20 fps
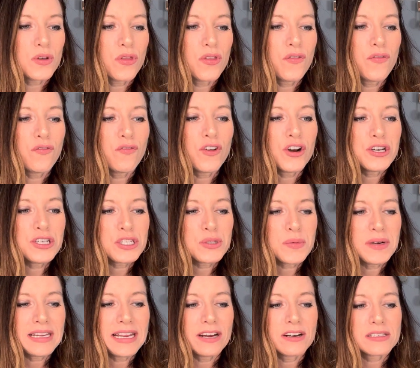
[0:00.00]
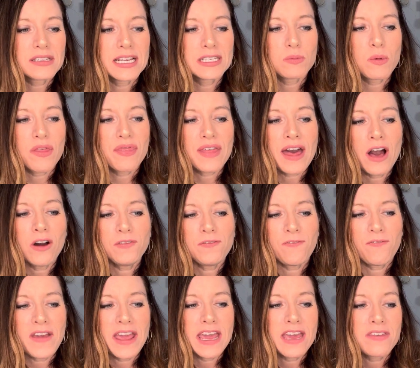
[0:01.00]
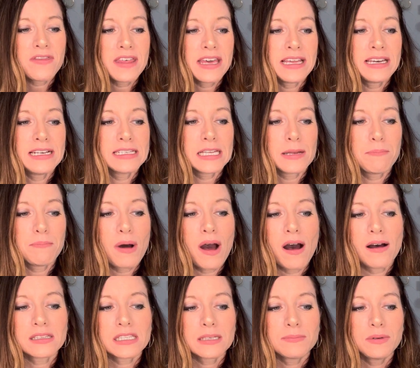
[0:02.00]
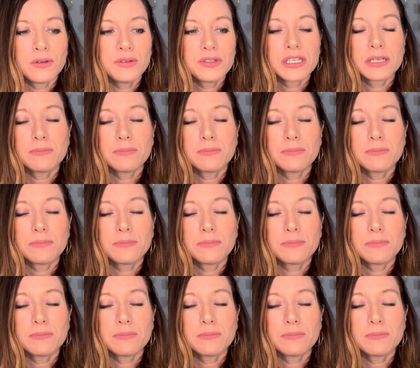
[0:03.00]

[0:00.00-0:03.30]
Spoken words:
the first one here says, without faith, it is impossible to